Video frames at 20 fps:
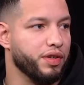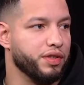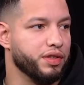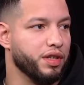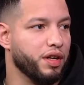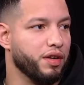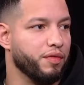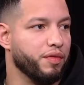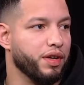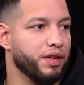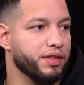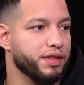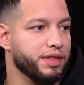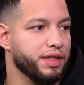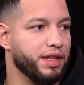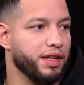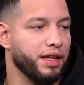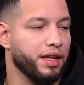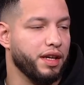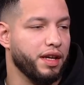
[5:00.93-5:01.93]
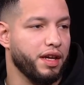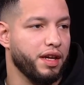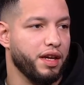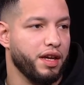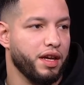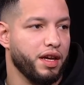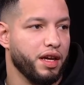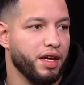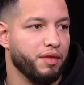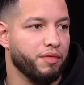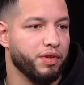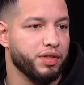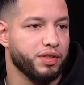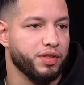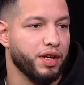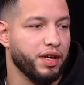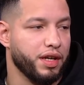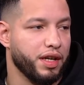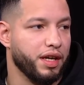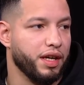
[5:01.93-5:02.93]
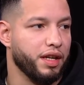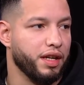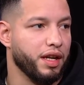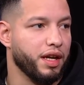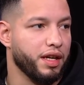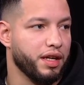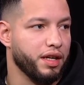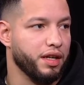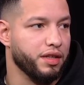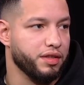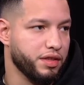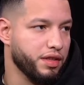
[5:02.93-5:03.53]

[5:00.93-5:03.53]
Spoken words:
owners all around the city, and we're trying to get, like